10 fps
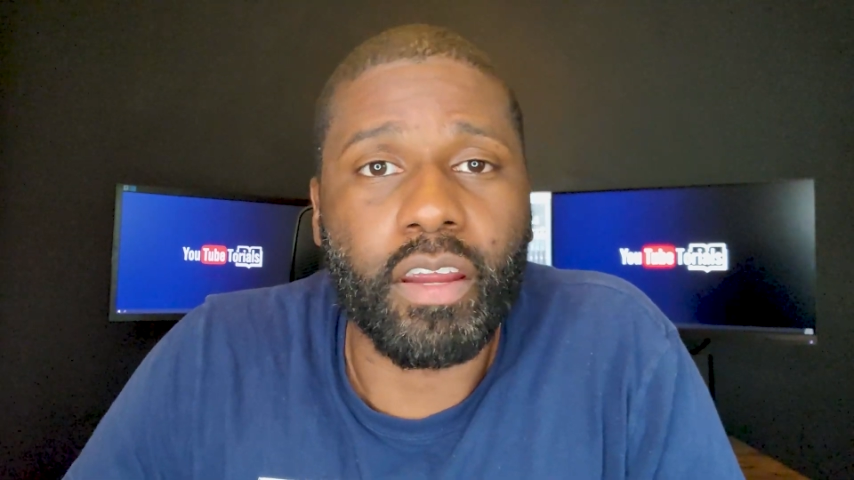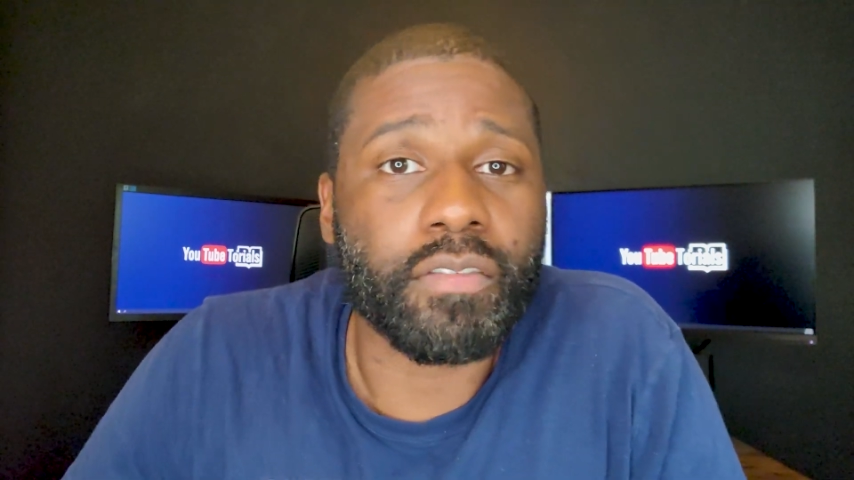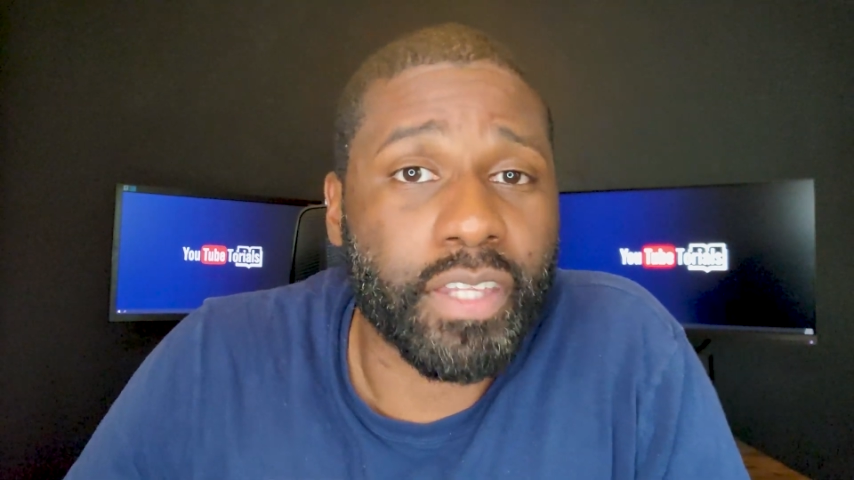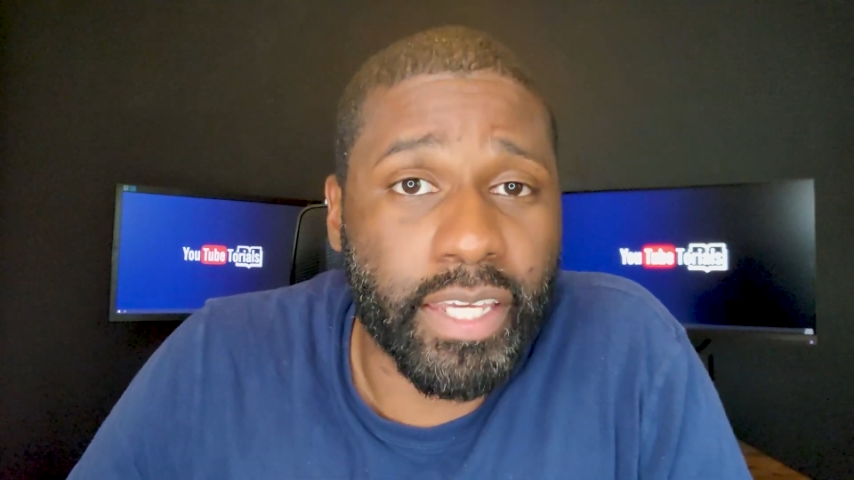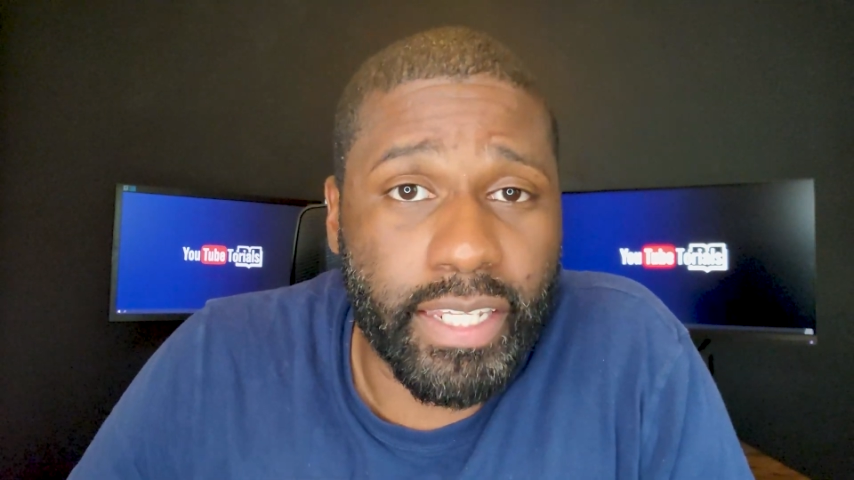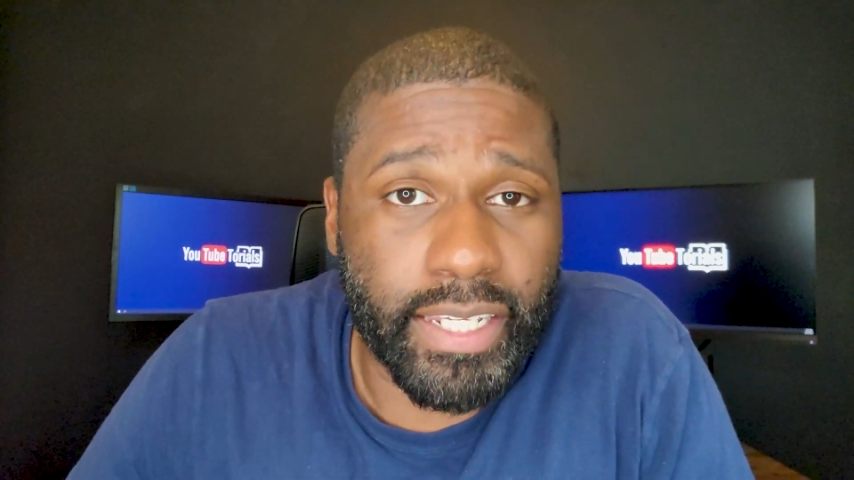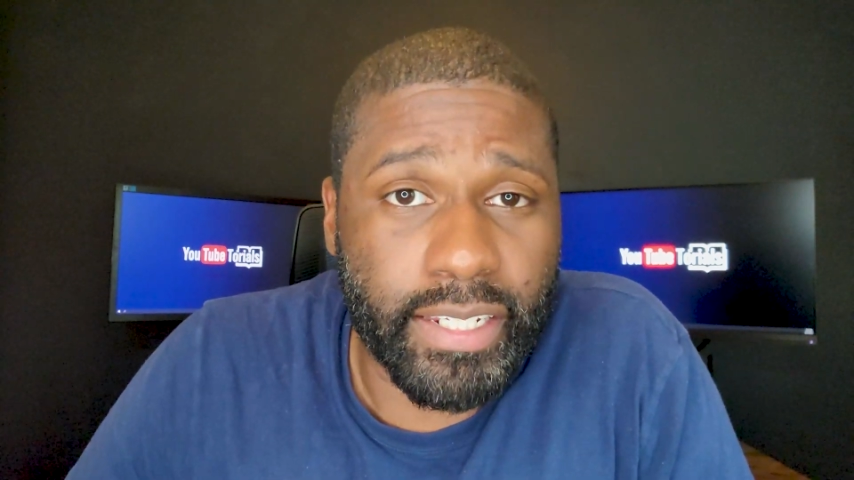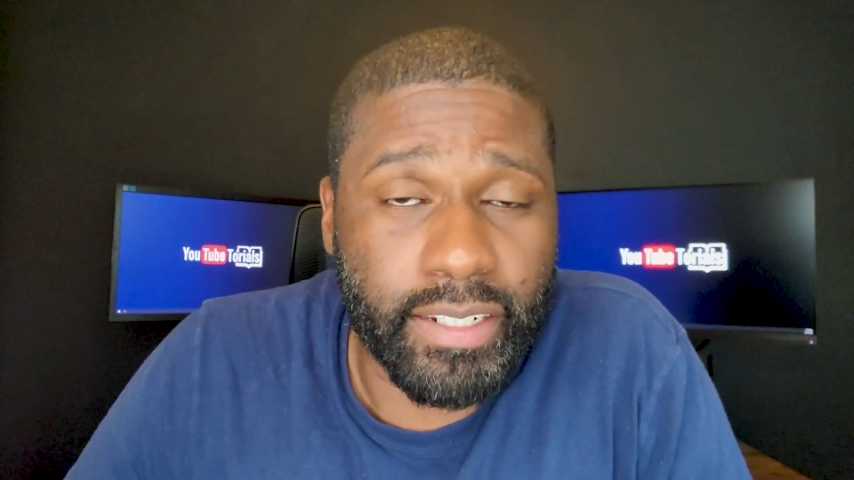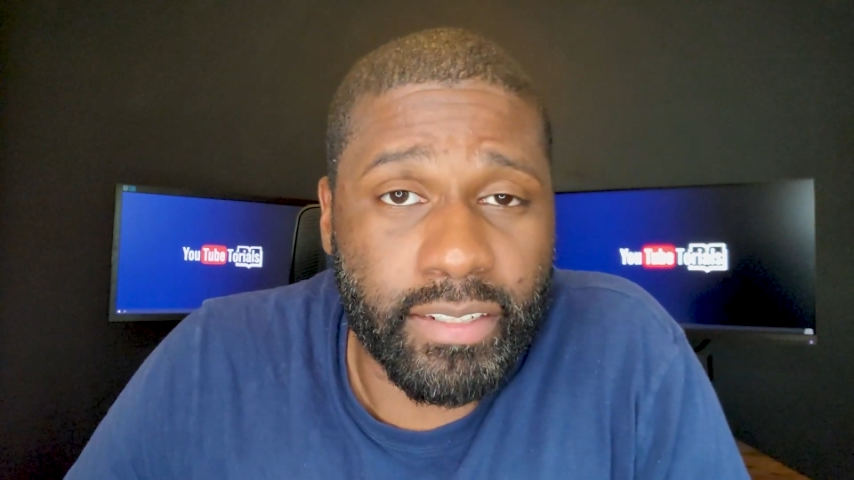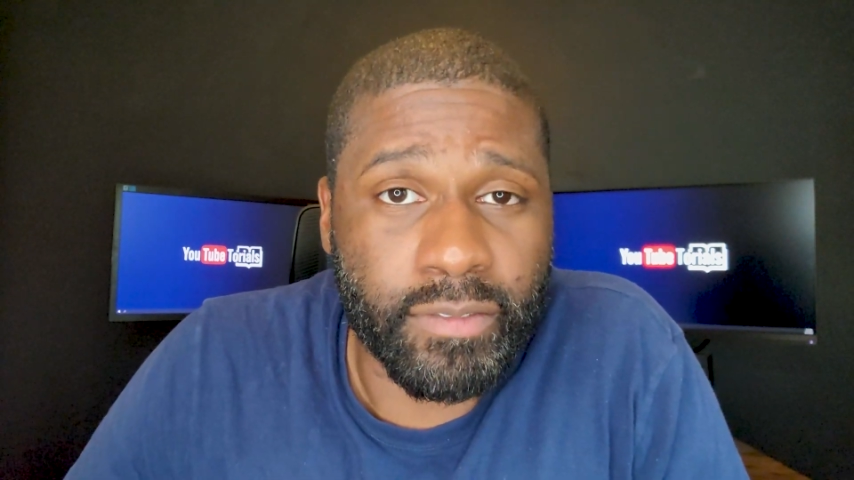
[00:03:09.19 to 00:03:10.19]
everything you
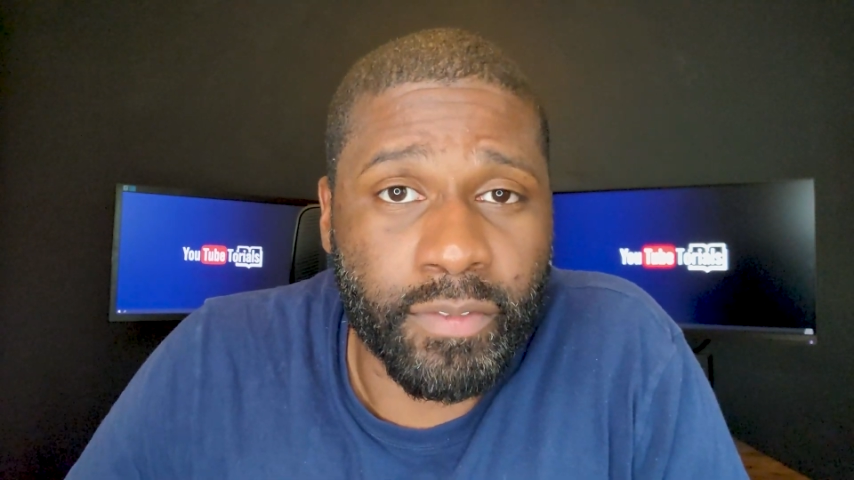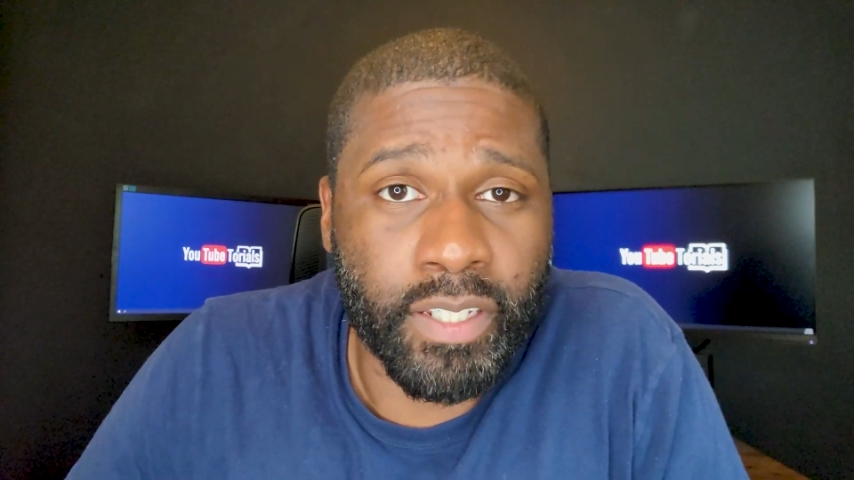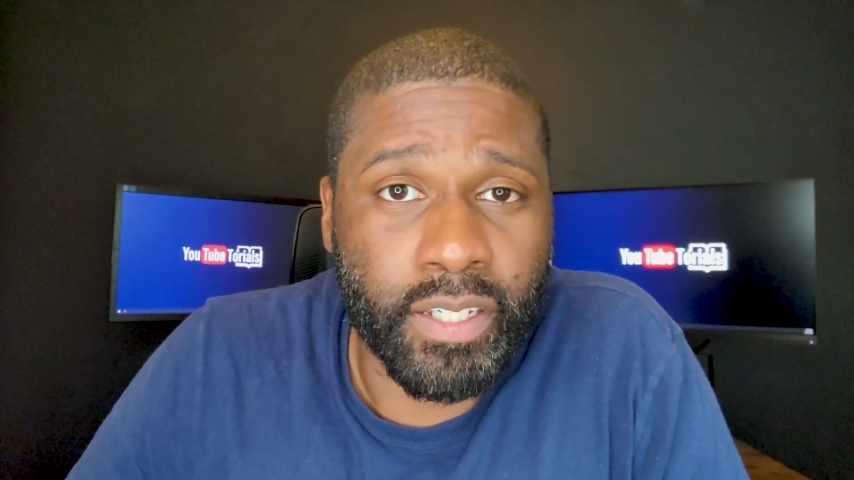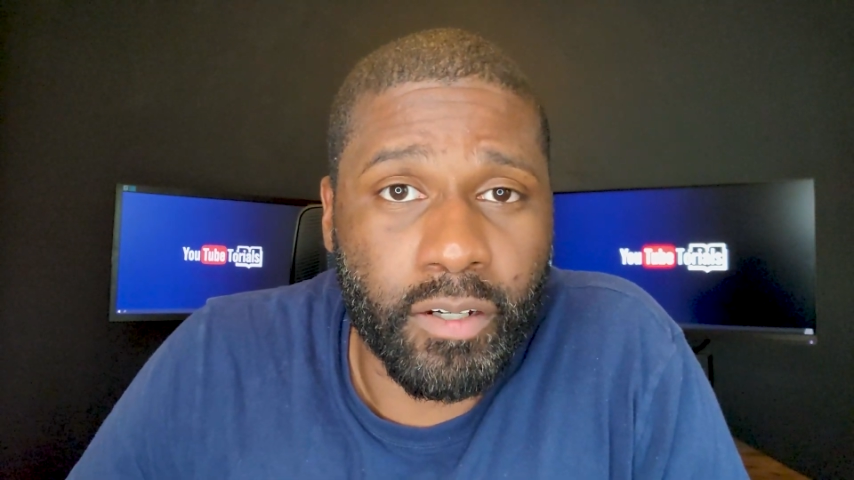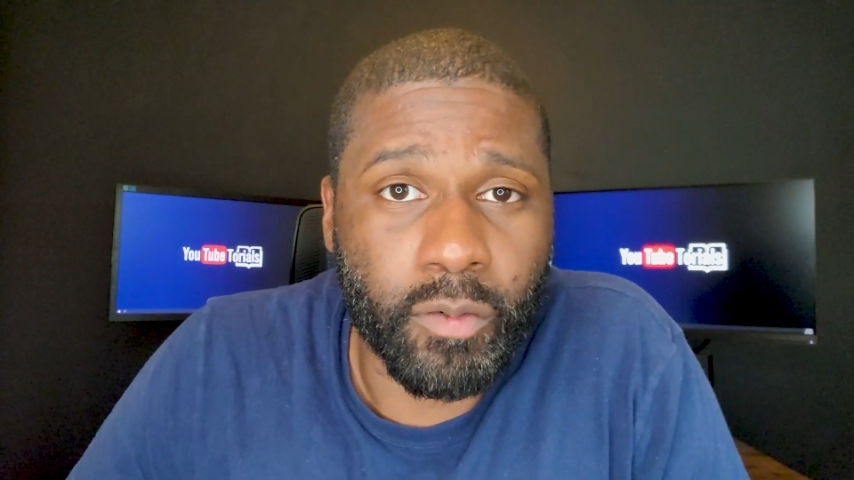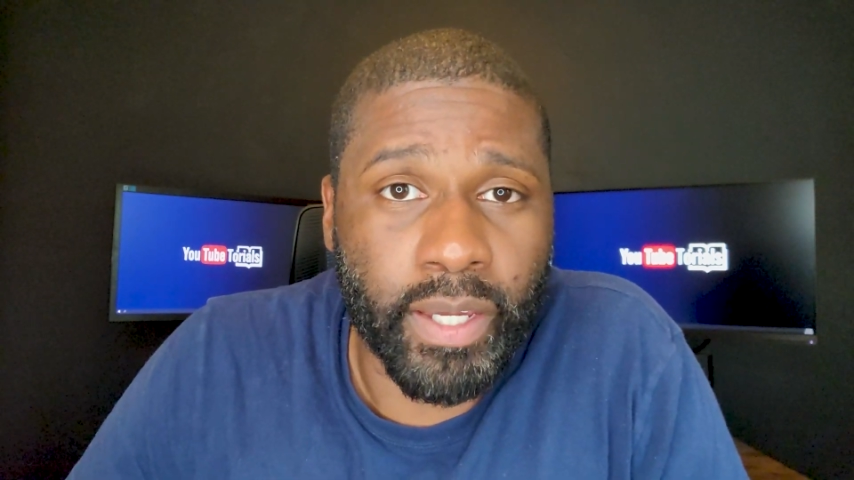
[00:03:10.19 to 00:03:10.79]
needed in this video.